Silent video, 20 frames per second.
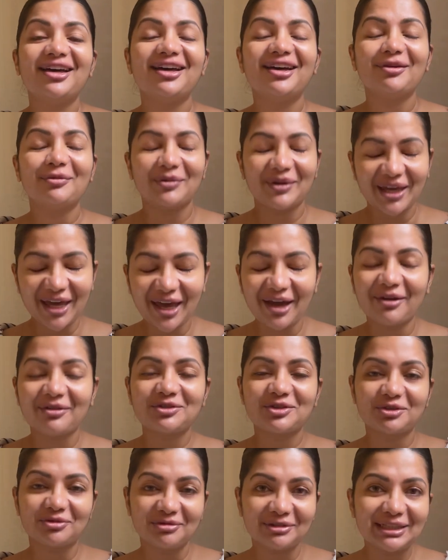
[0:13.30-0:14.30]
we have
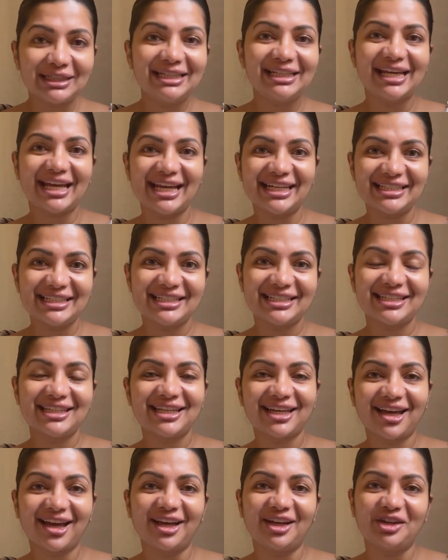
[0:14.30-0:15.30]
to really edit the
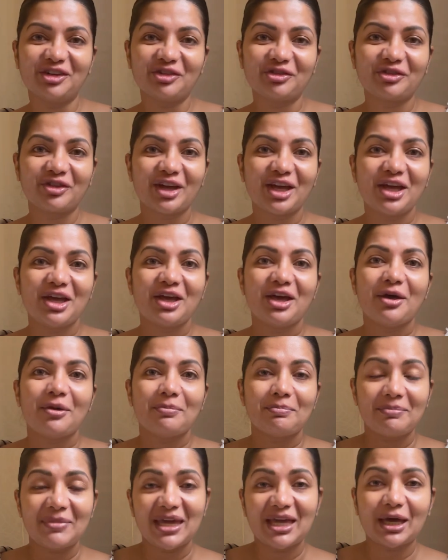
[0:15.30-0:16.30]
kind of
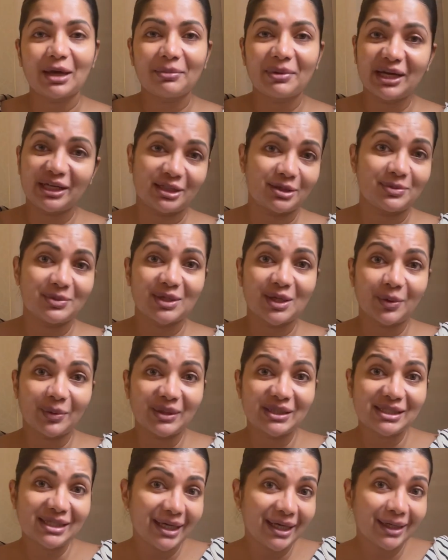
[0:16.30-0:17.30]
makeup items that we
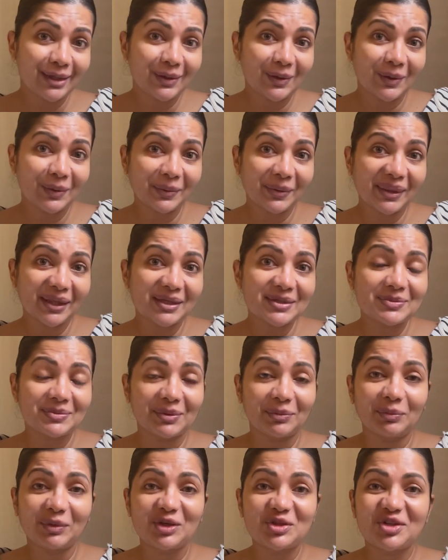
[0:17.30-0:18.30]
take along with us
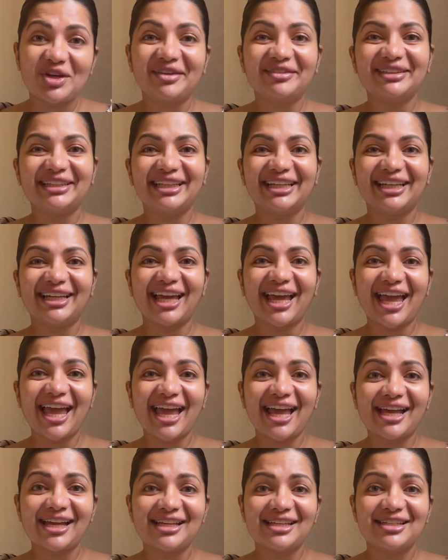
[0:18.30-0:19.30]
when we're traveling,
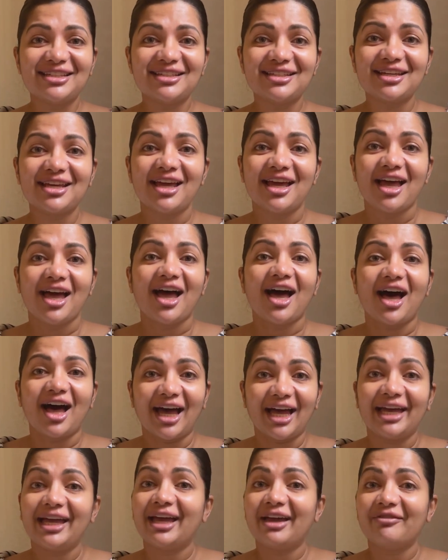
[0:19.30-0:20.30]
and
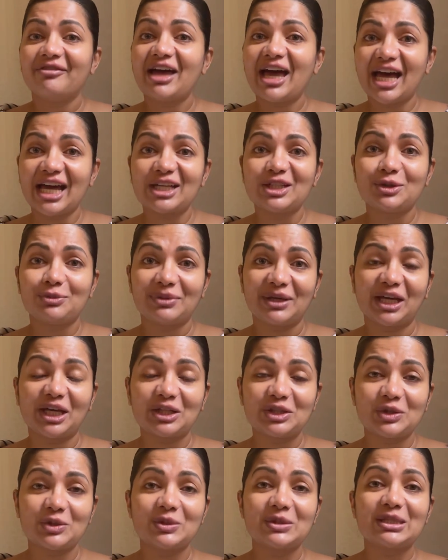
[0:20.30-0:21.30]
I have had to pick and
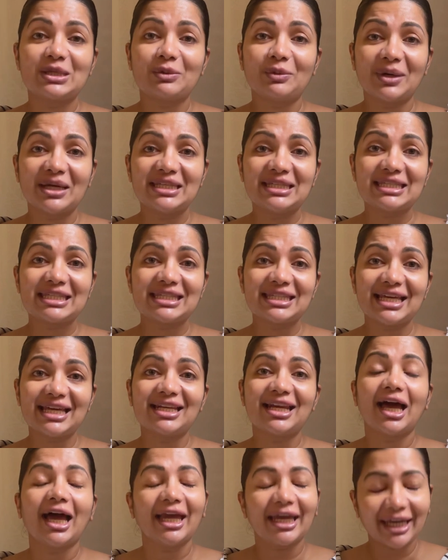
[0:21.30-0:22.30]
choose the ones
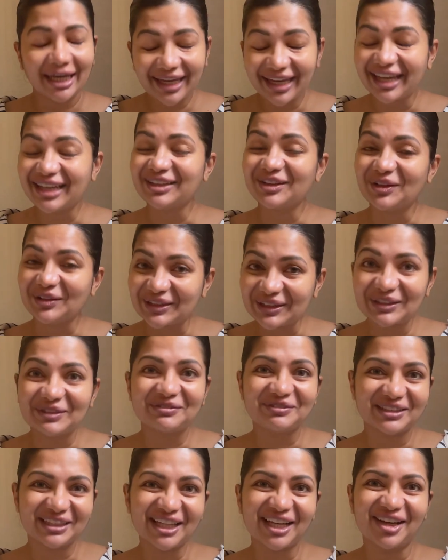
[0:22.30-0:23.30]
that I cannot live
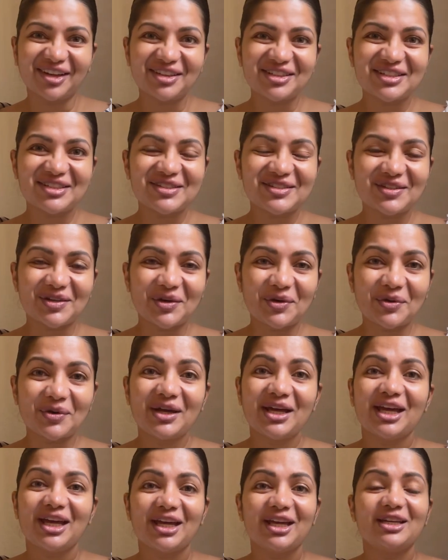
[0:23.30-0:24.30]
without. So
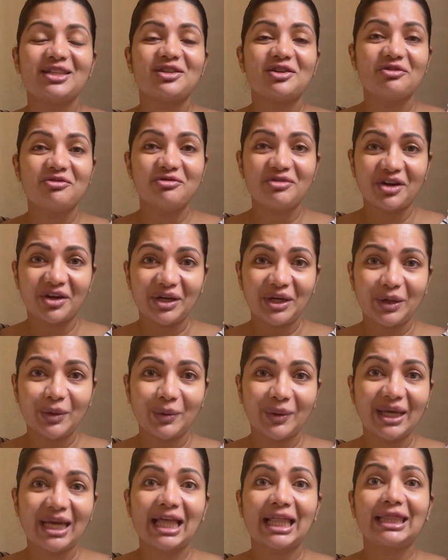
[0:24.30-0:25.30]
here's a very
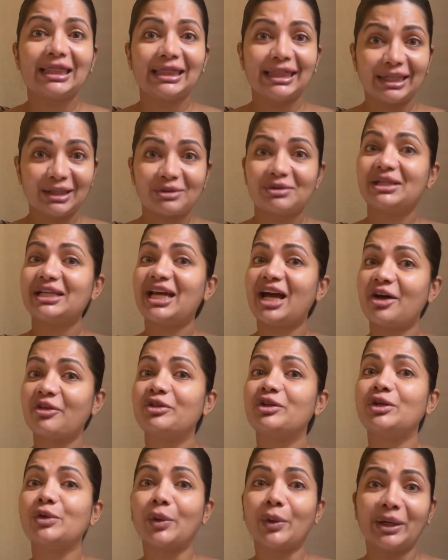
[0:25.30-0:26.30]
quick, literally out
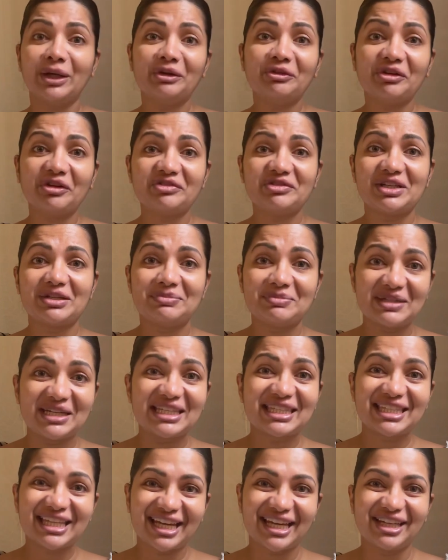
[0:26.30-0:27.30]
the door in 15
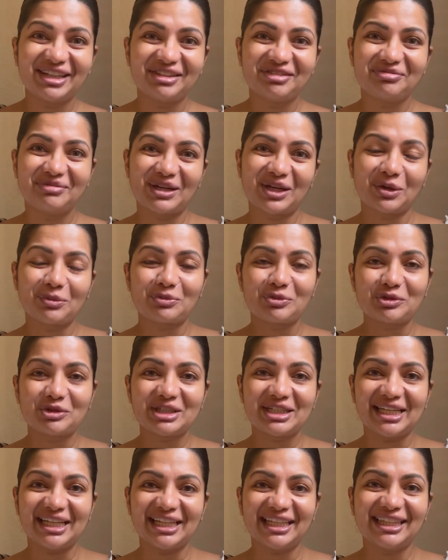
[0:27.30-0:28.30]
minutes kind of makeup
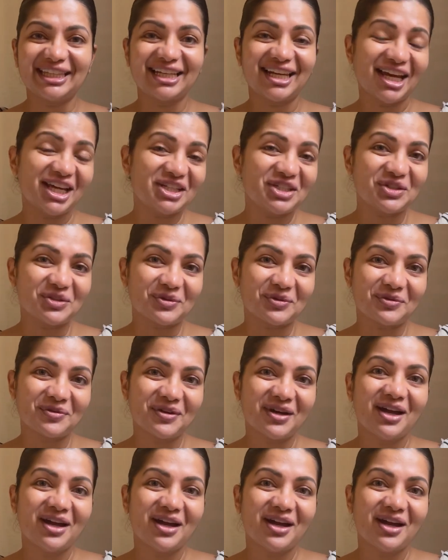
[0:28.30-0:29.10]
routine that I do